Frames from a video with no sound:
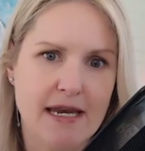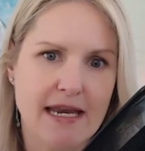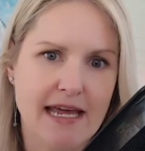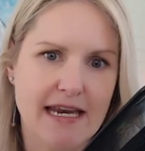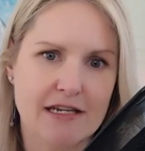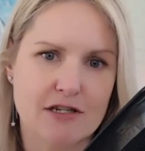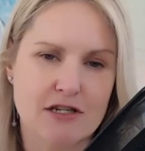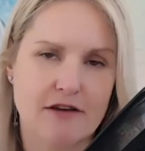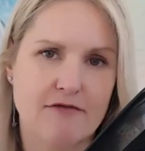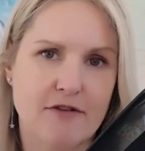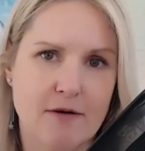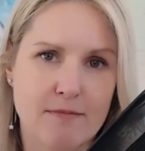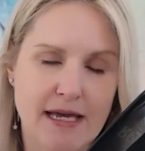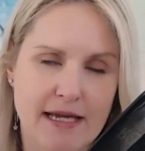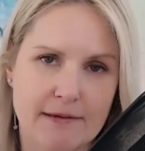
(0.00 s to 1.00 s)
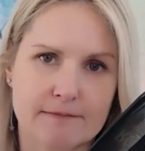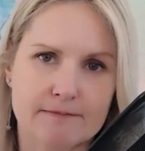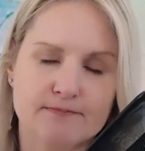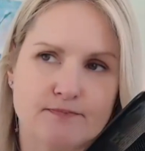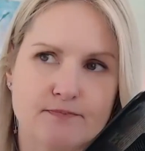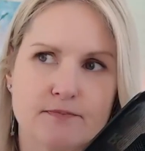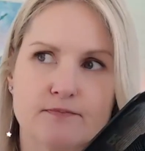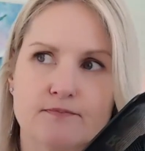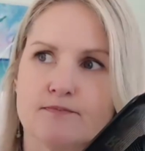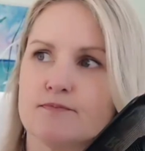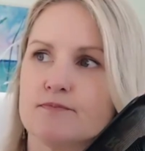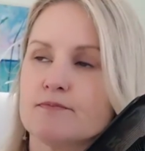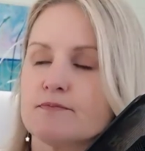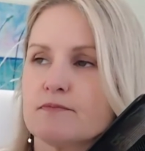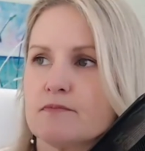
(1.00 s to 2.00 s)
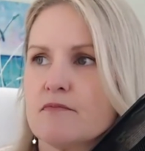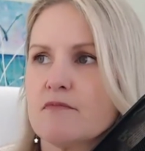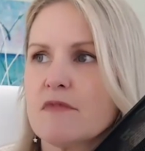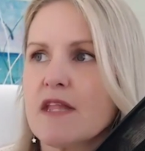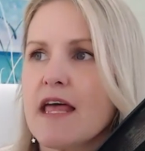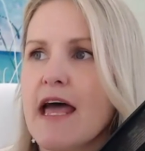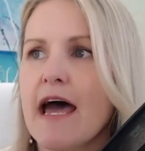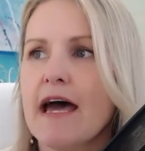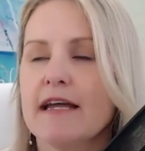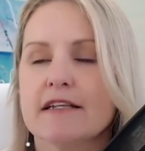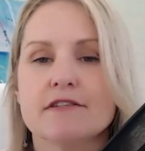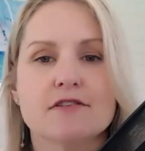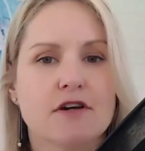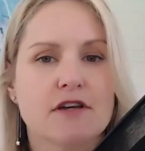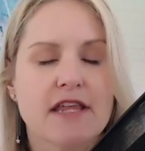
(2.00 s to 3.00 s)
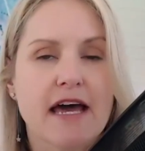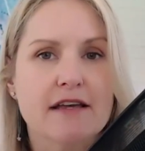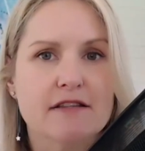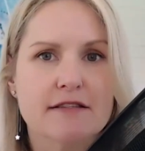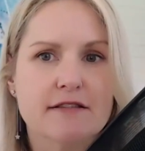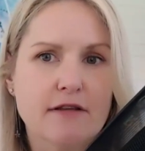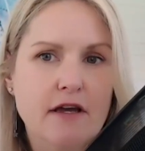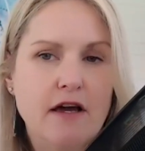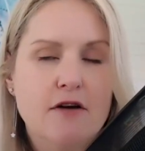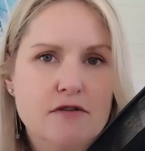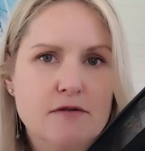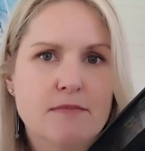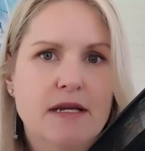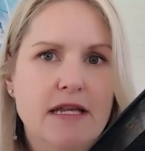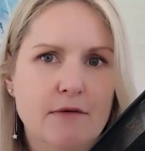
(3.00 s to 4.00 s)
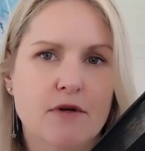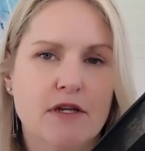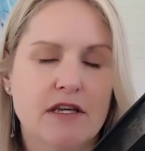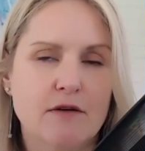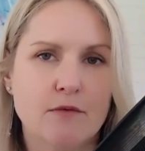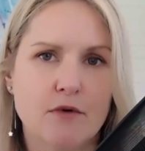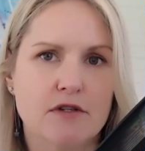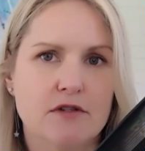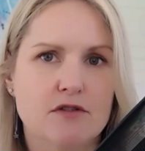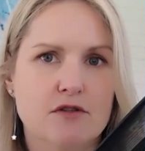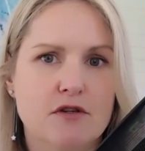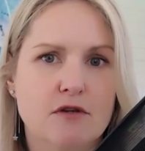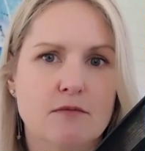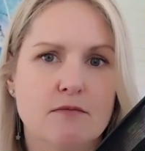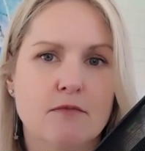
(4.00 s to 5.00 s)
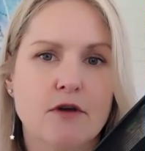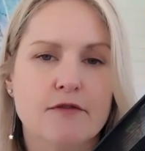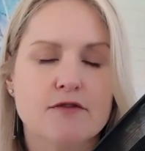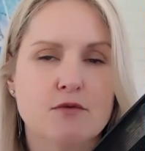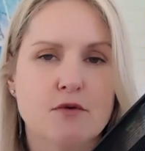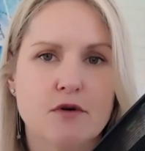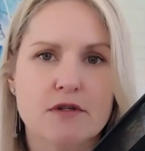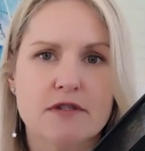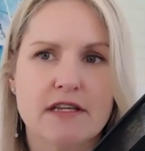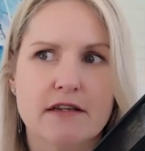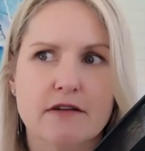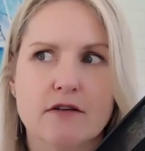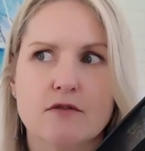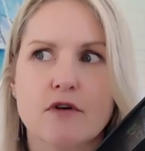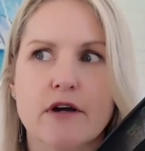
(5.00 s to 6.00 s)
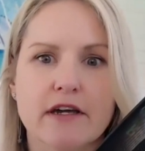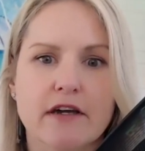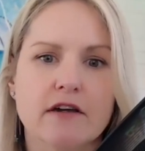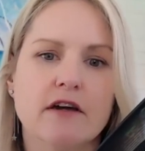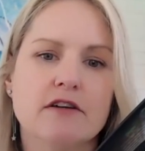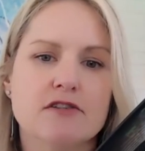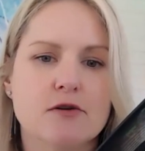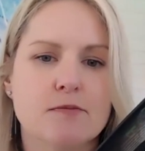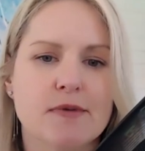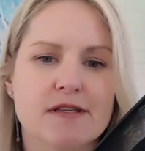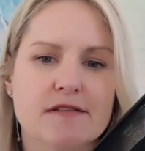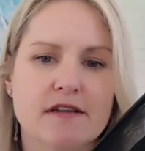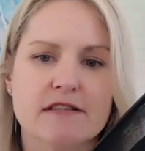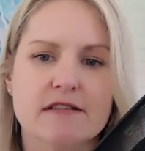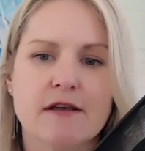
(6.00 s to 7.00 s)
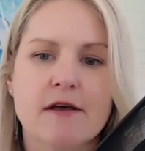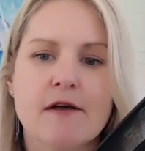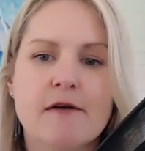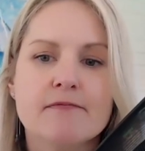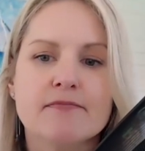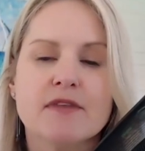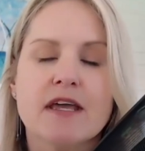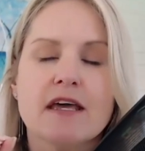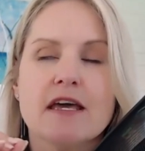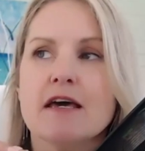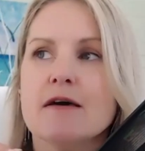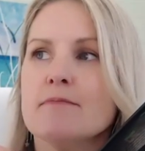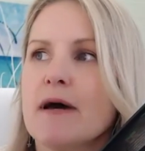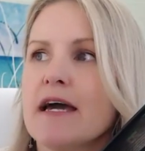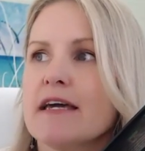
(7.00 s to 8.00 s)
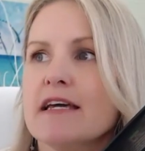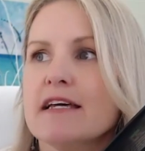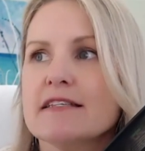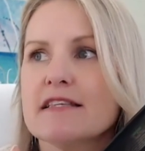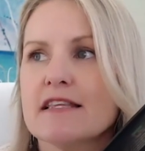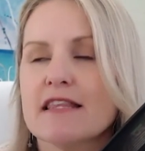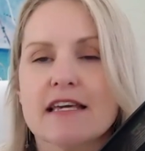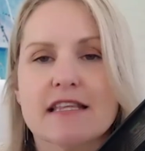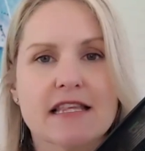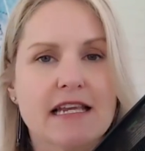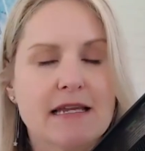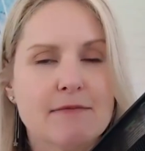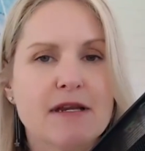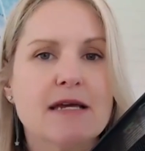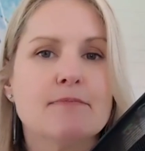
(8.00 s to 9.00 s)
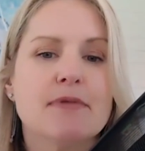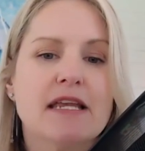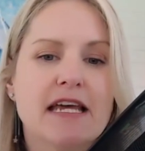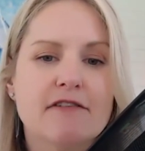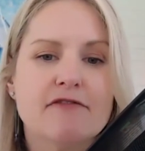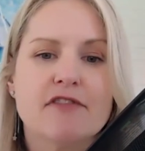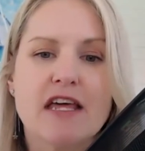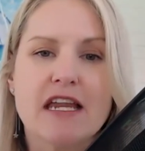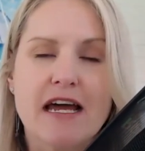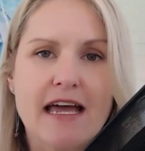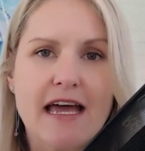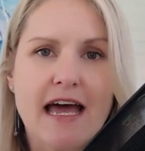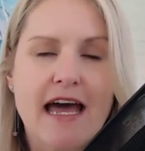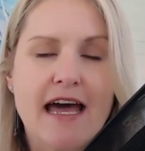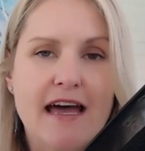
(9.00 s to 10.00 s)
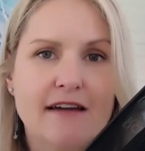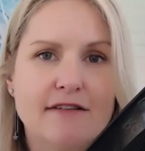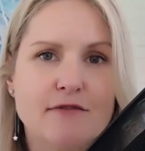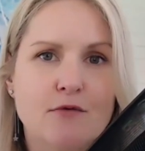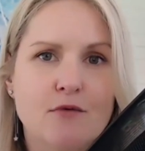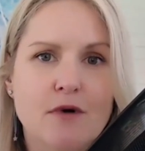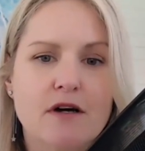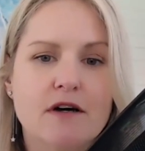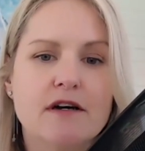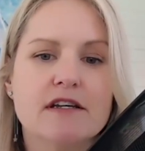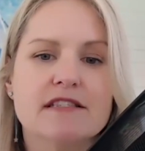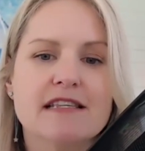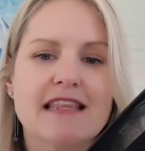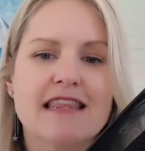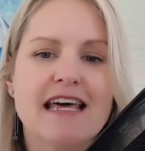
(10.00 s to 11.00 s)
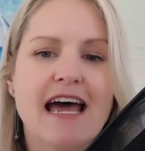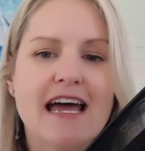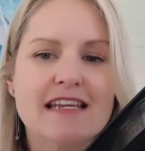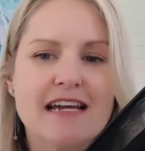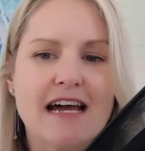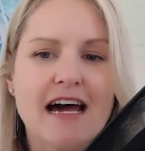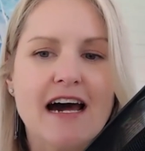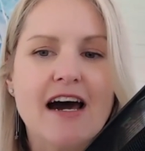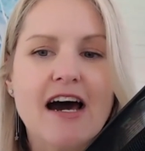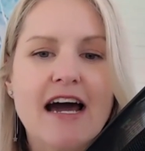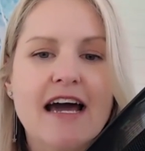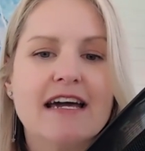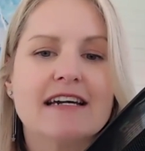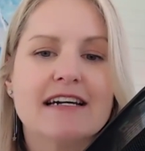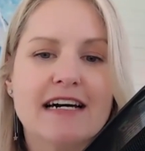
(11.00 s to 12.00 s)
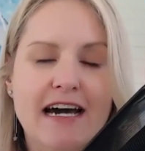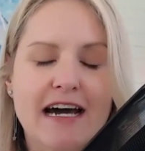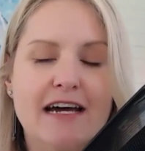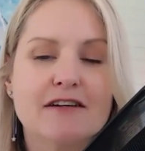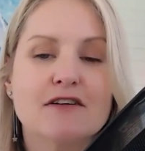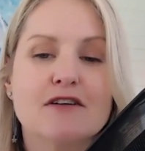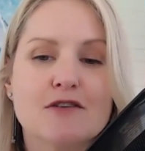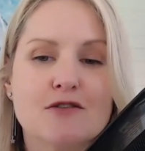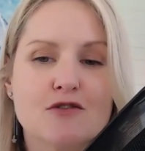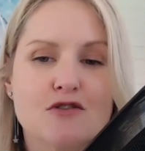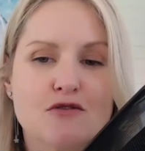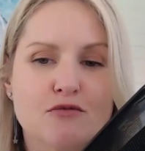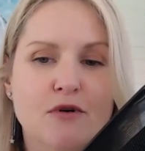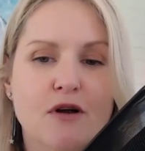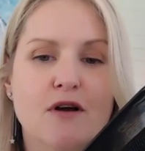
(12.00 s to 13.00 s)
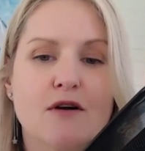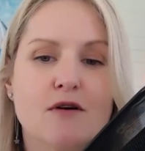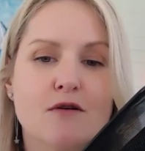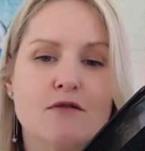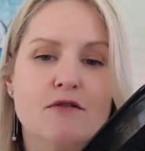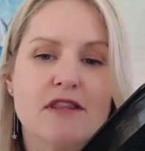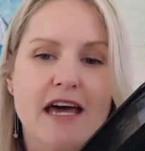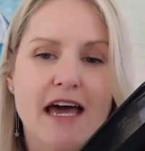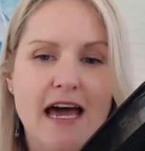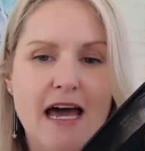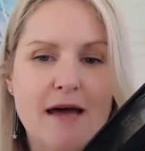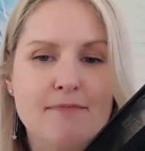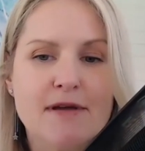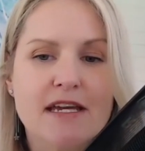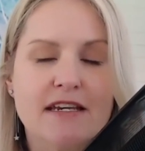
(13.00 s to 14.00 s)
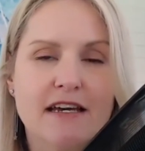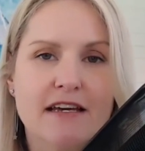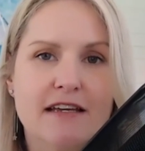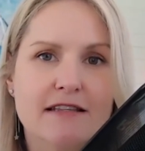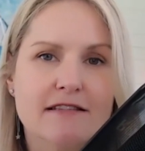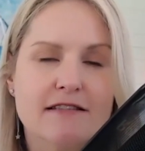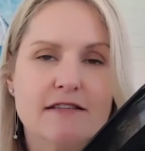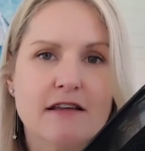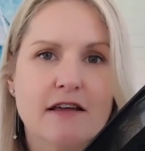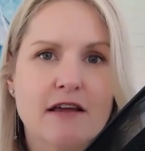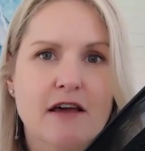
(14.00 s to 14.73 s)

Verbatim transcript: and energy from me. And so that's ultimately when you want to move towards in growing a coaching business. But here's the thing the limiting belief that I had was that I can't control the happiness